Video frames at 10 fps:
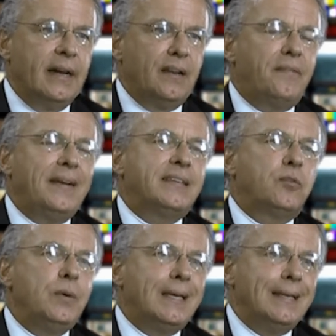And the fact
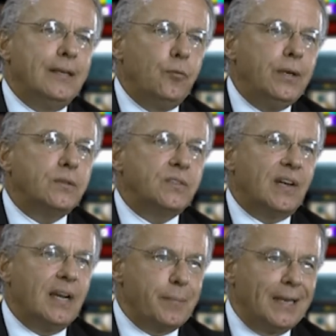that we can in real
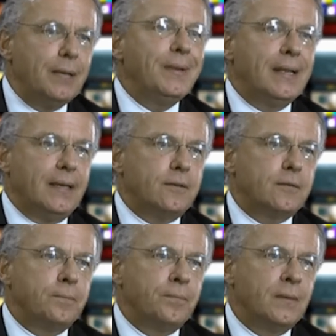time eliminate
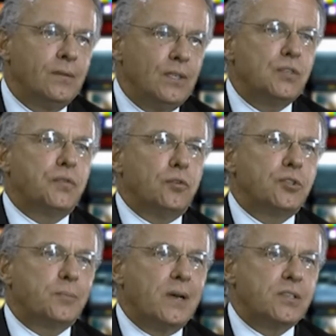these
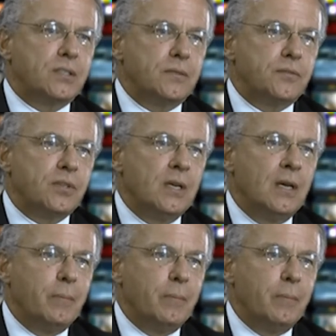false positives,